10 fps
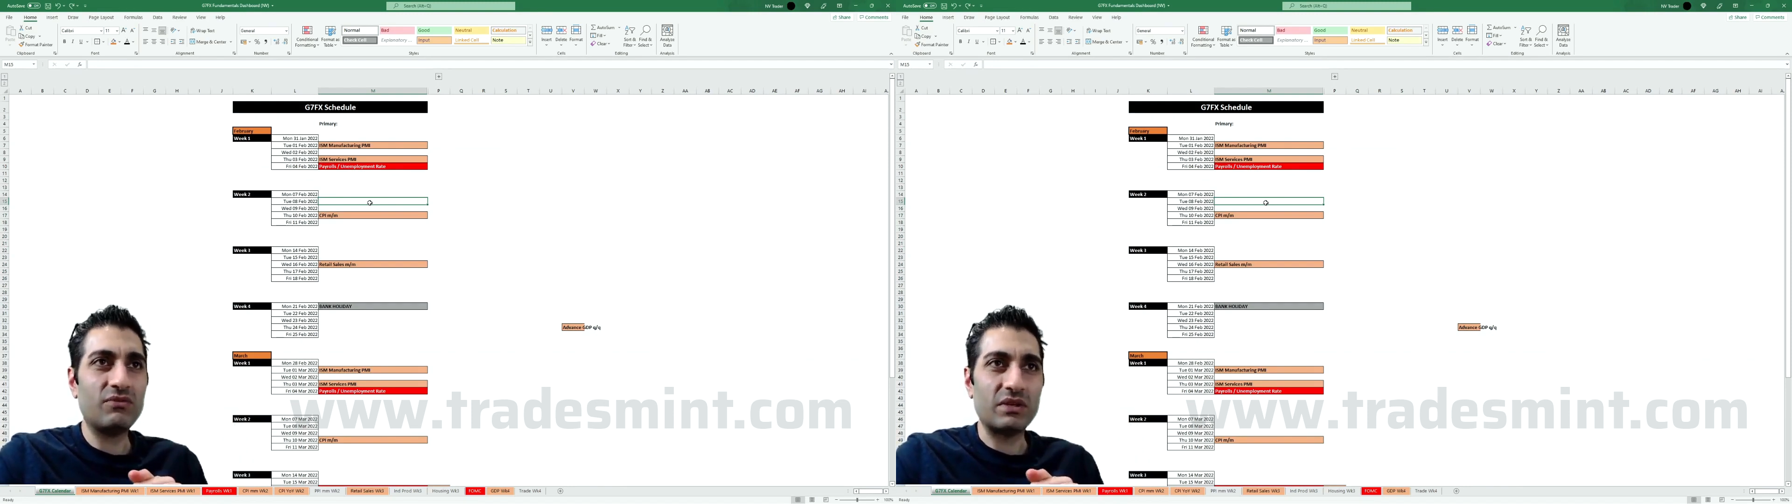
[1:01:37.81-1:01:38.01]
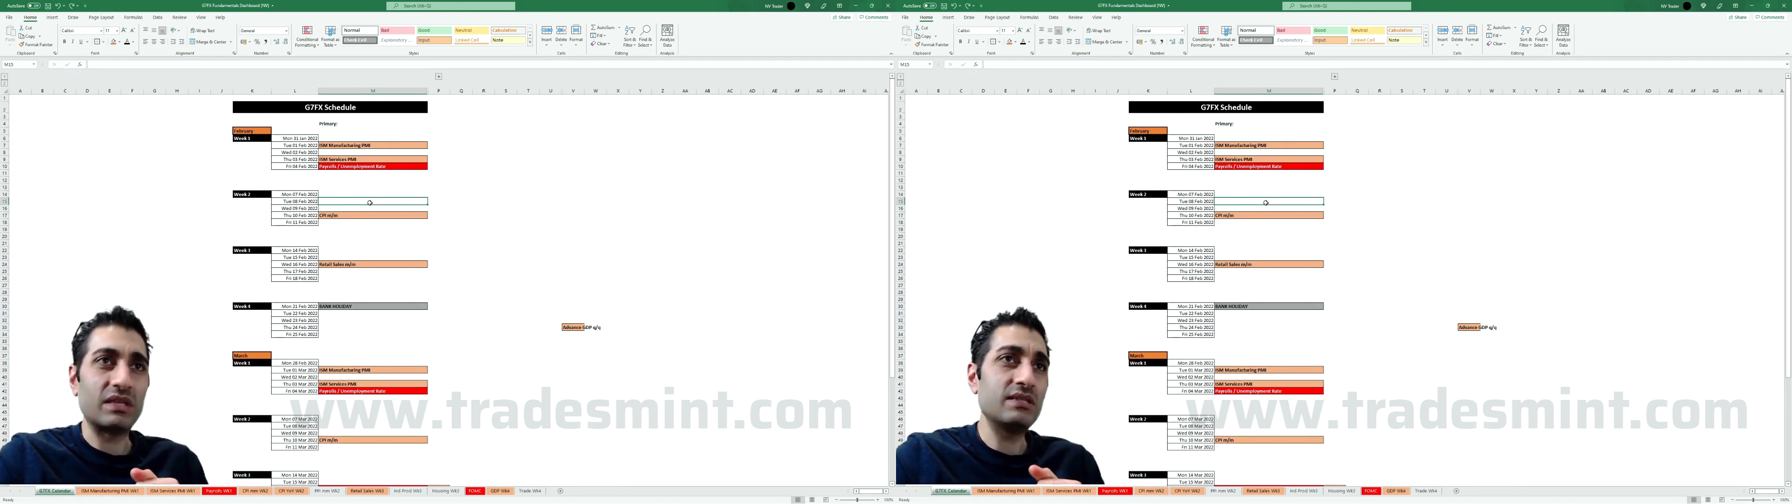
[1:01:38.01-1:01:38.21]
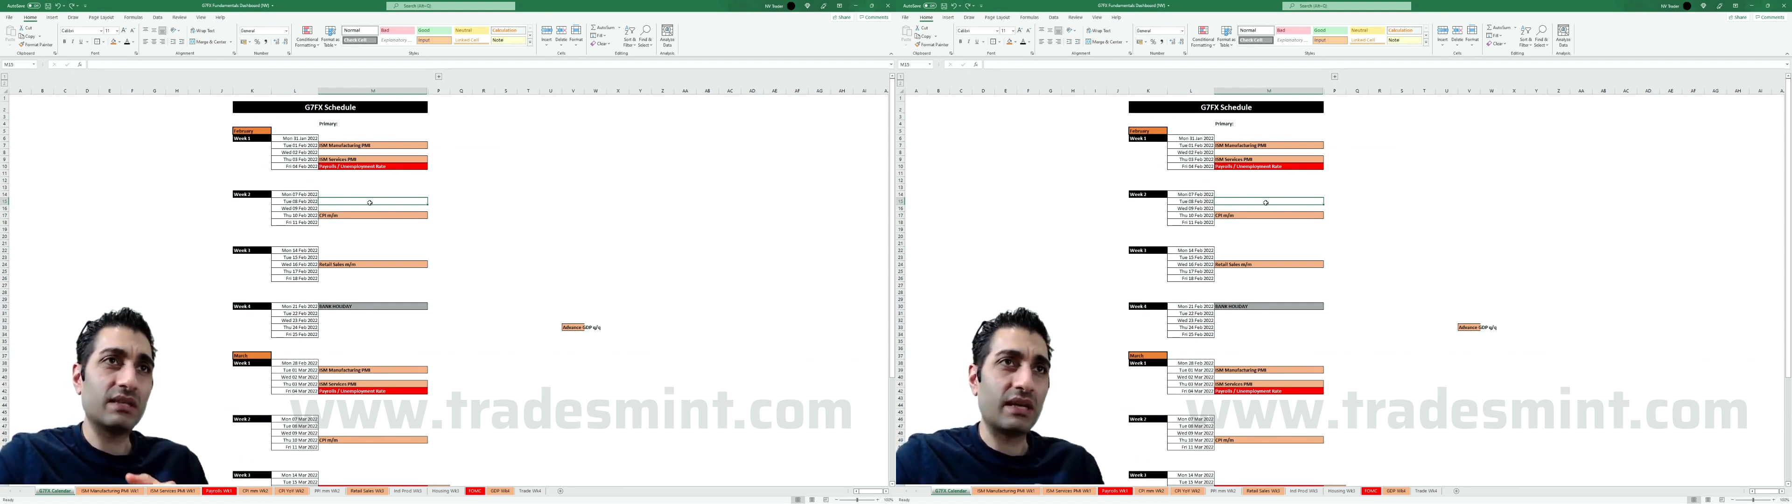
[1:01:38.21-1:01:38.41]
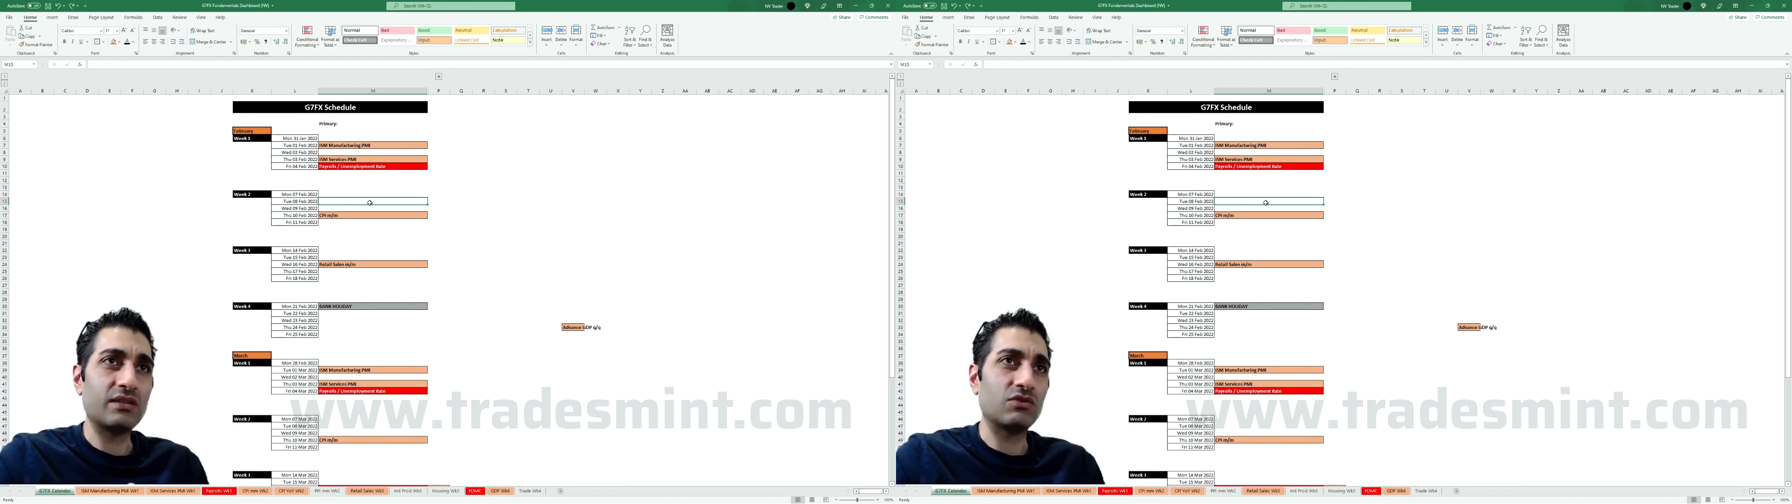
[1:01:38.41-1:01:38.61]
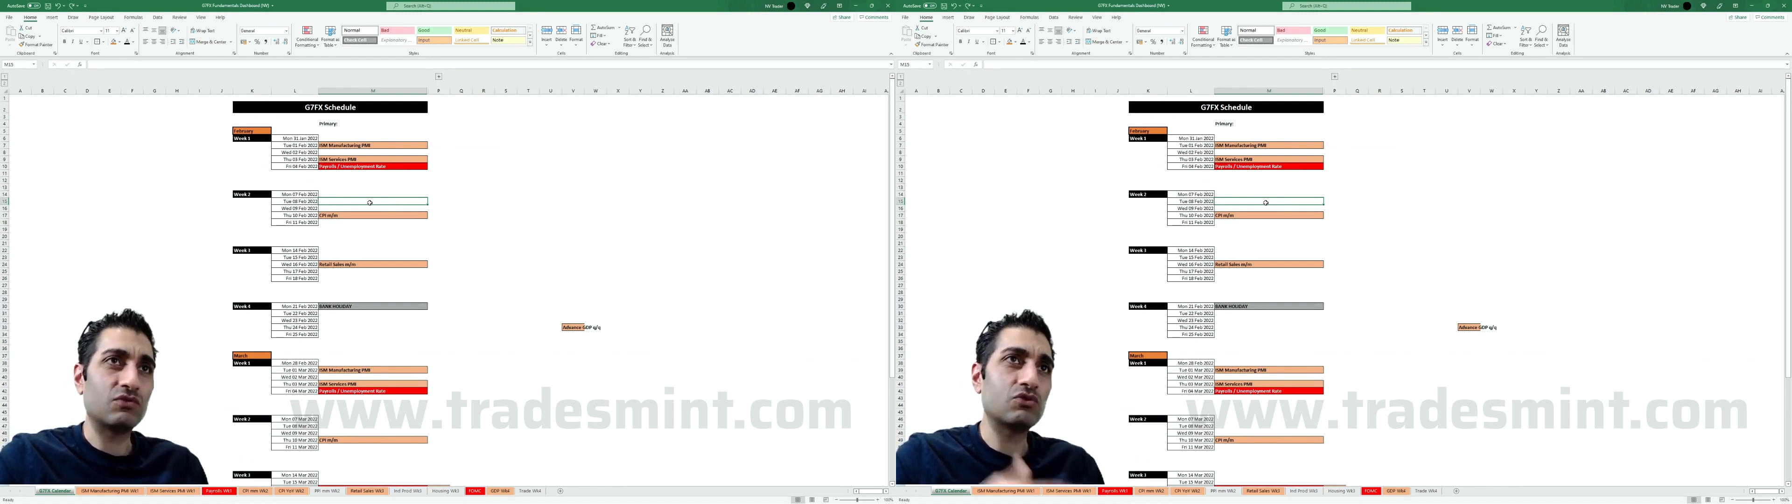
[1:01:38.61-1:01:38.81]
it is a case
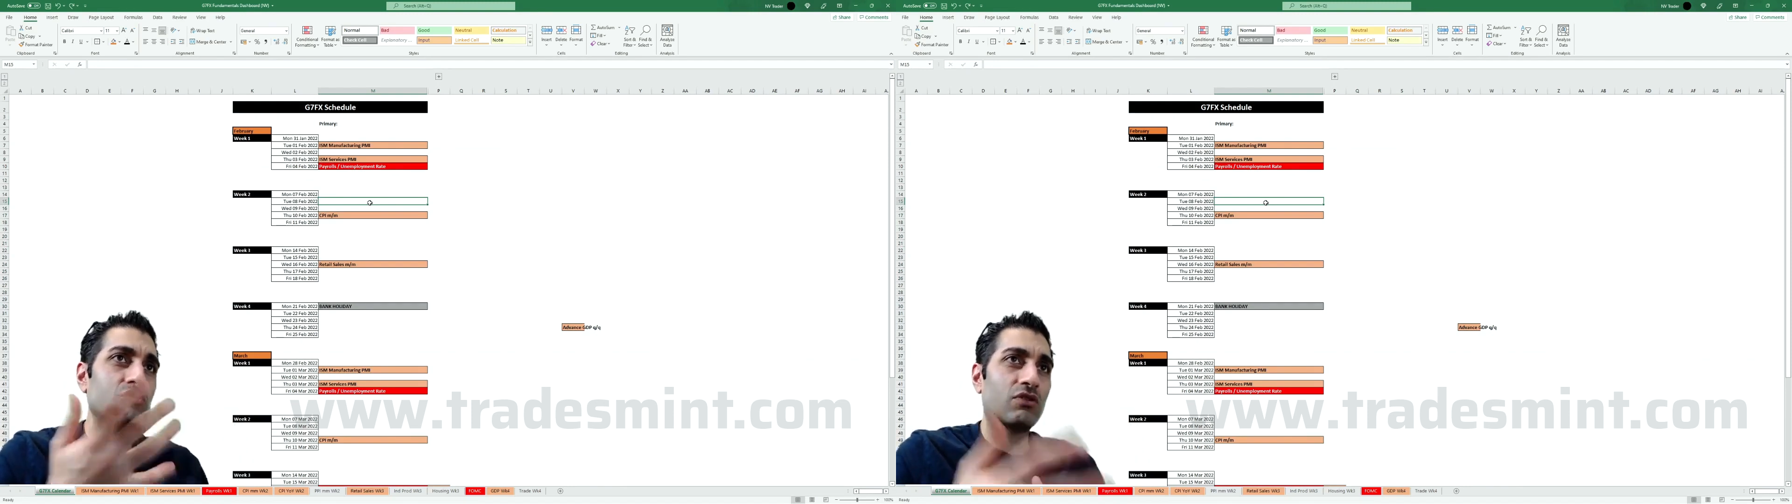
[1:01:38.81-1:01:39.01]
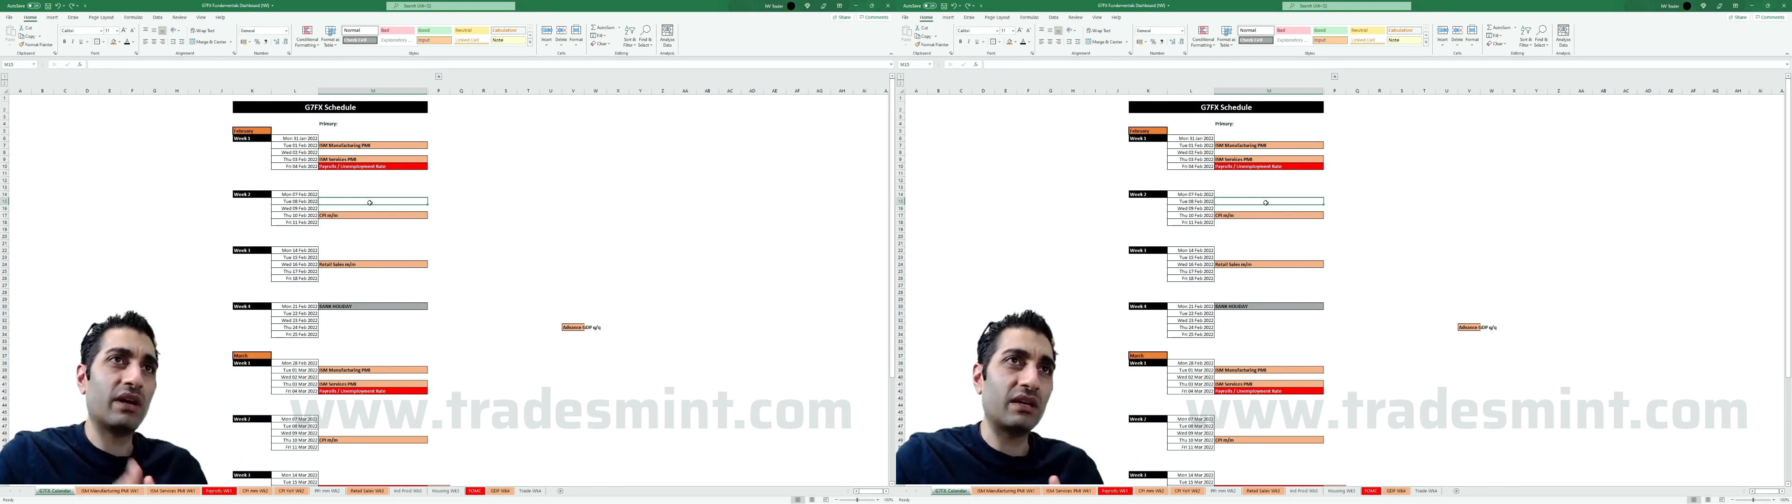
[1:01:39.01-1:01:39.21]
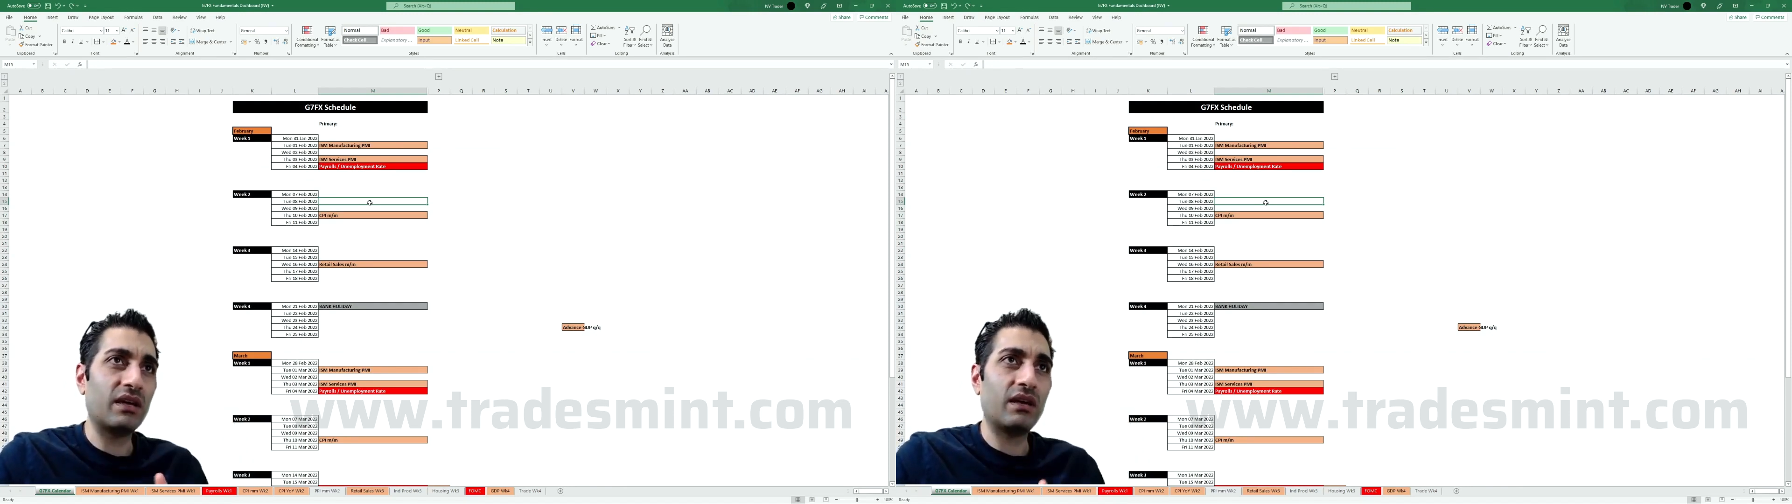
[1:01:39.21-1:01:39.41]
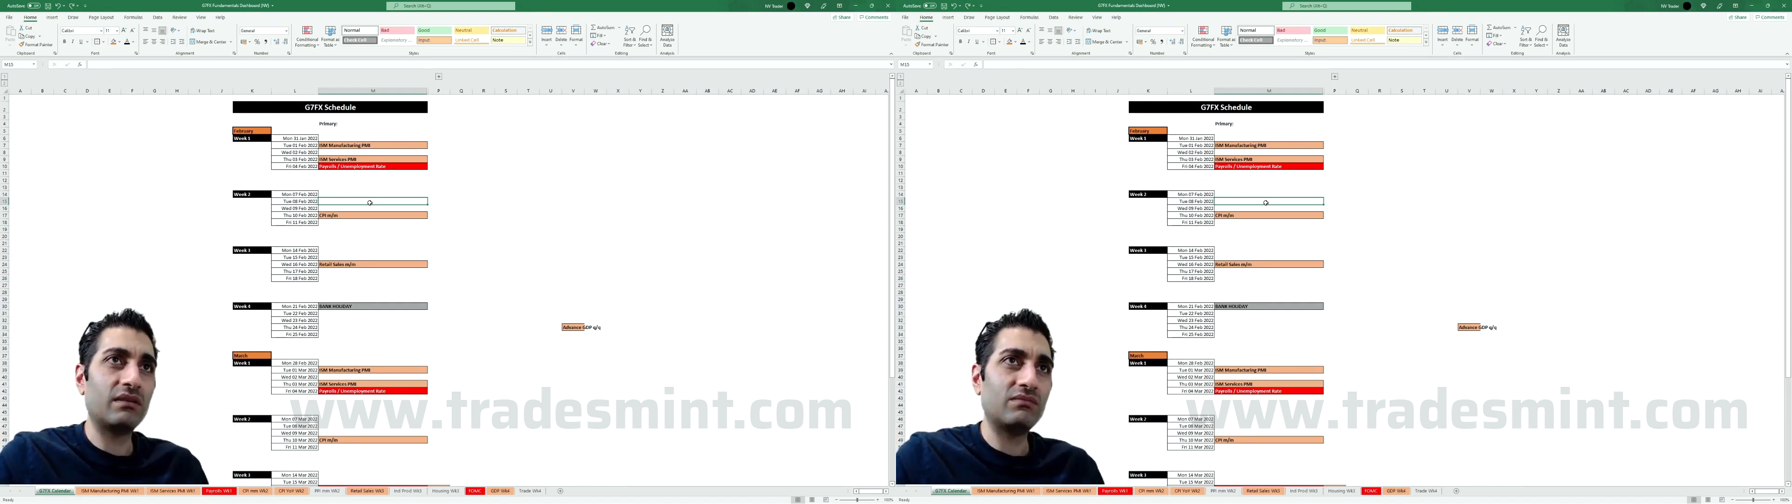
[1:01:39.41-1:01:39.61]
of just trying it